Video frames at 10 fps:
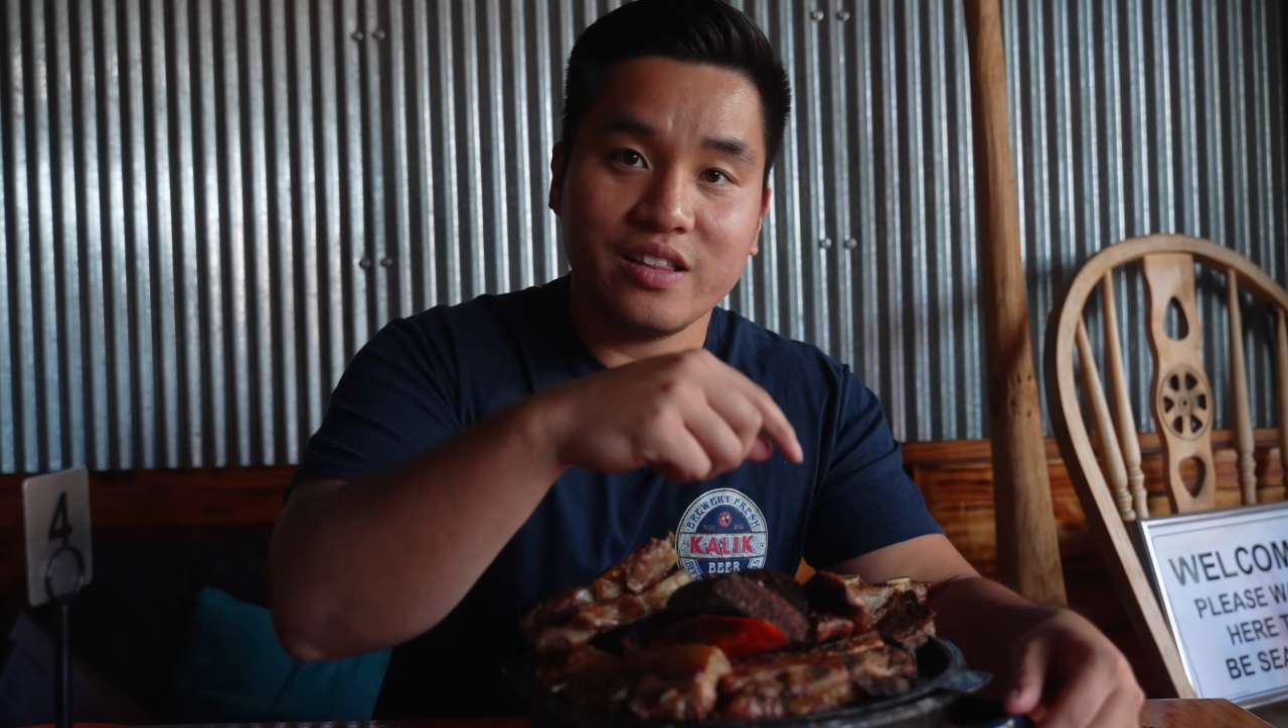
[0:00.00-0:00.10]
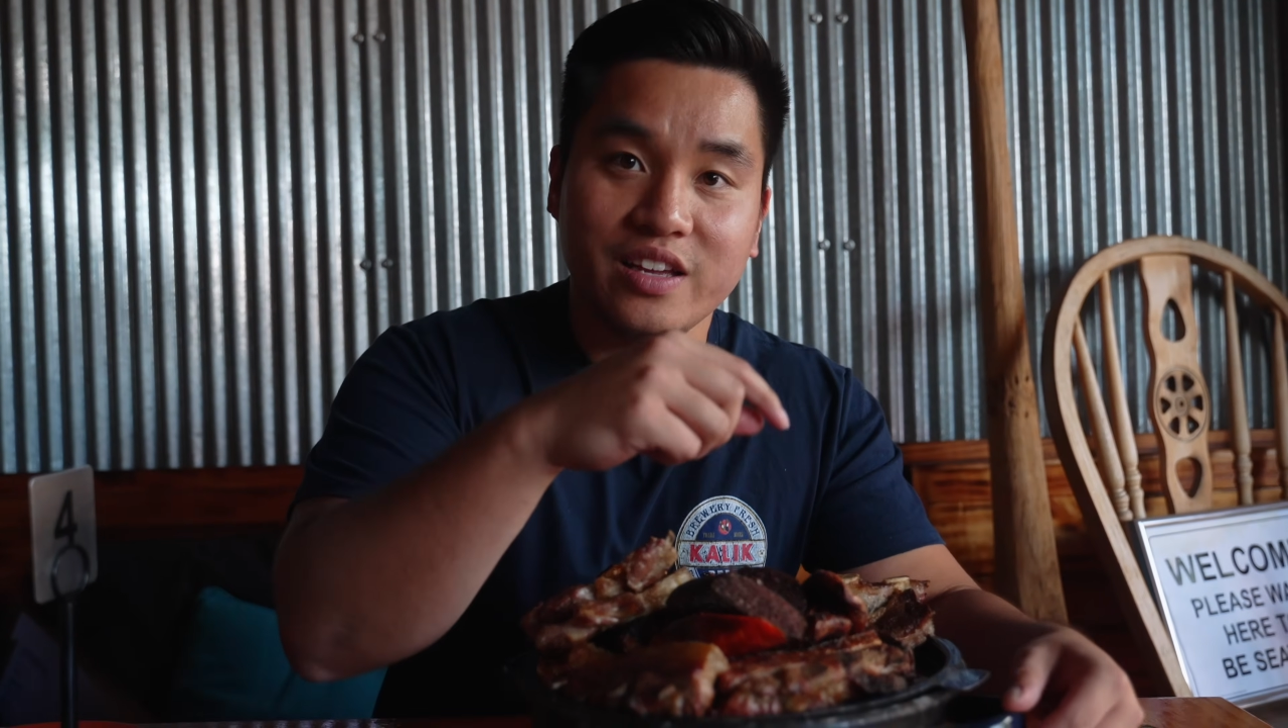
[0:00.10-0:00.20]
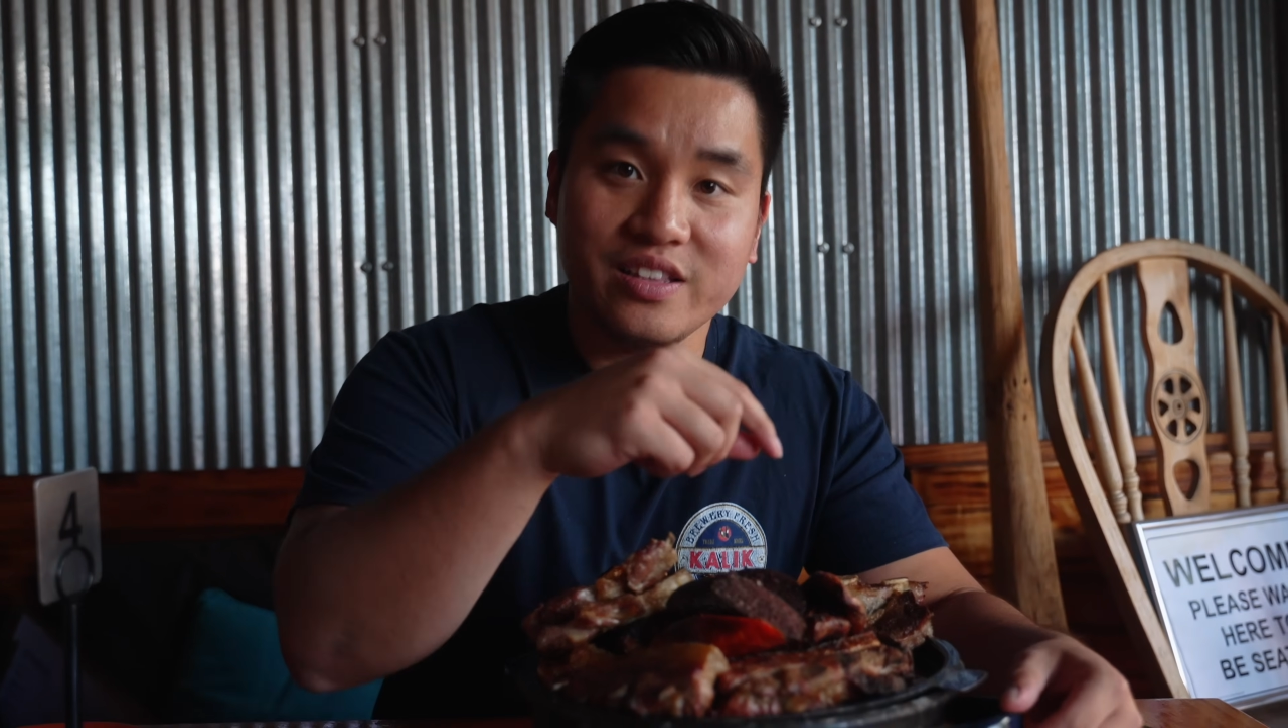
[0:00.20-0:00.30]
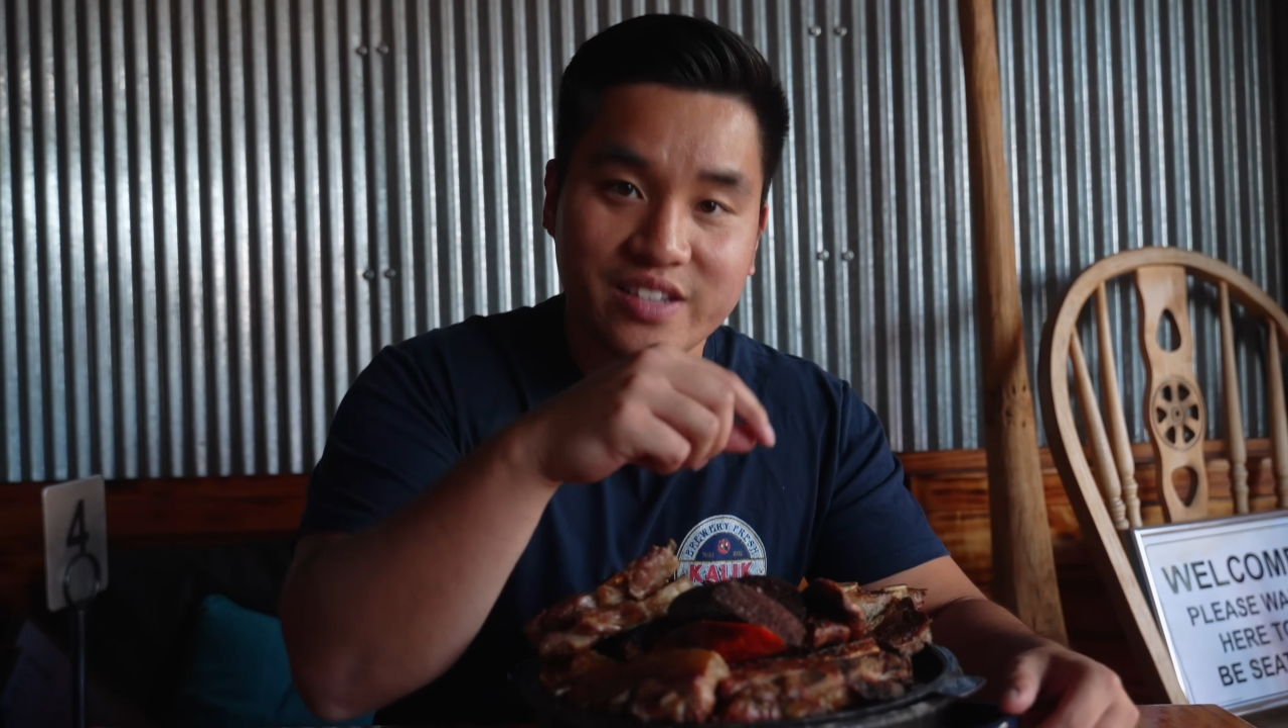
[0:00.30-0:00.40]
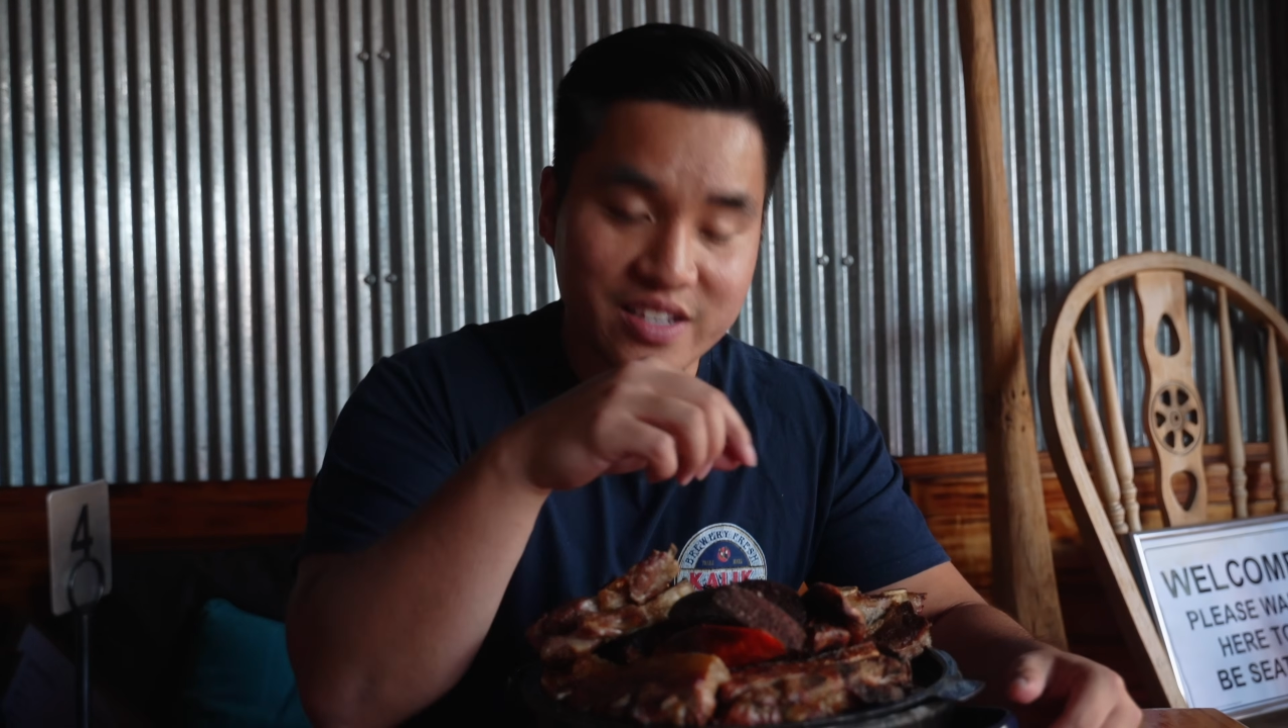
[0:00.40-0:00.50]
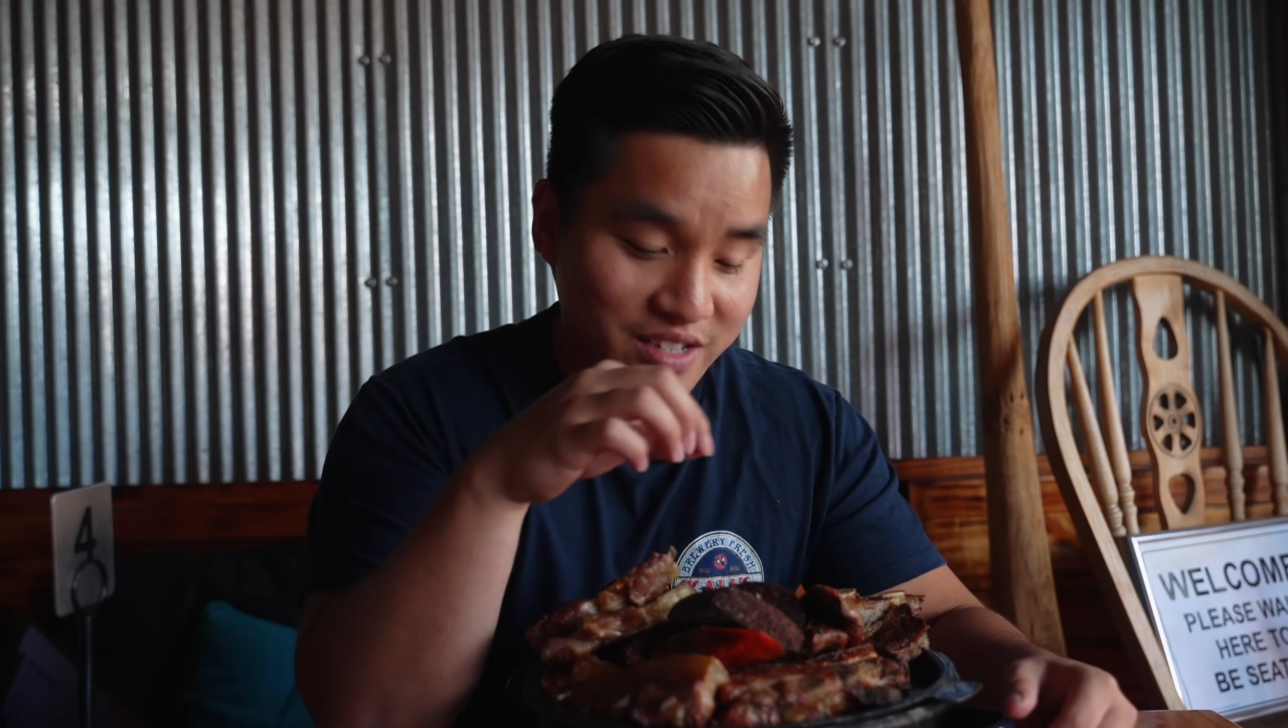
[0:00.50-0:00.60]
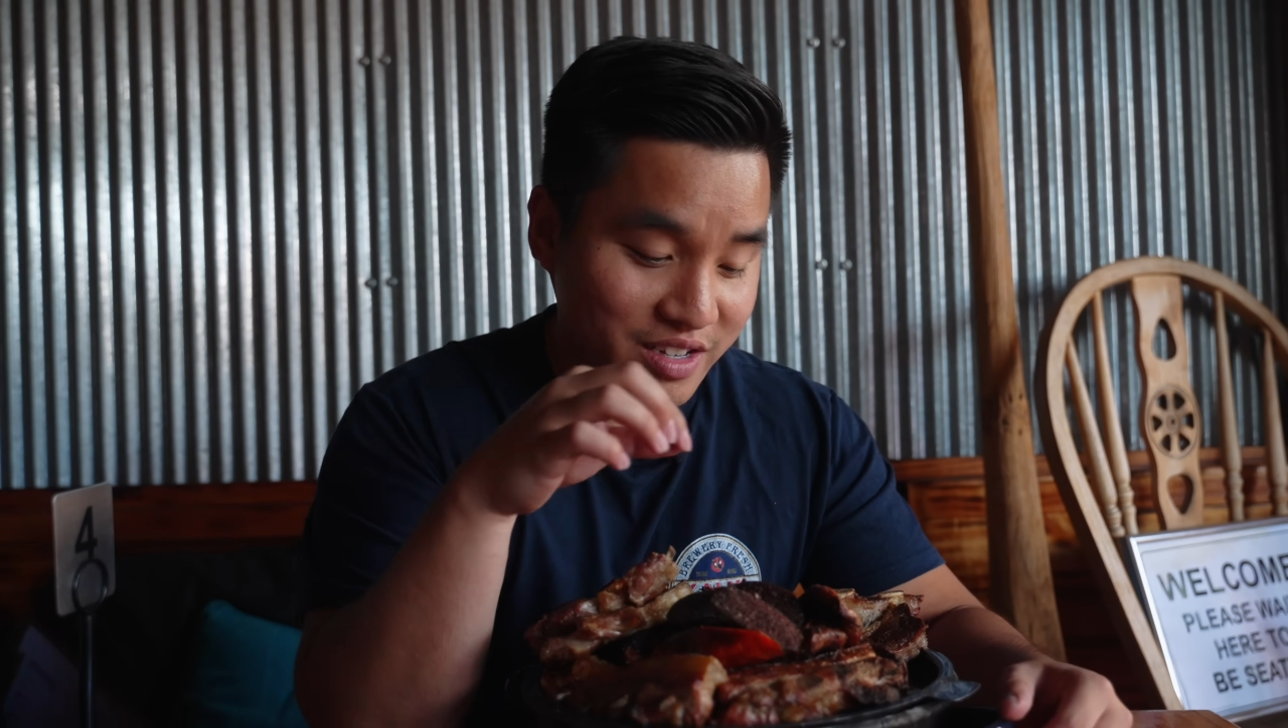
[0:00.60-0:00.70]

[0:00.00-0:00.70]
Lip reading: The intestine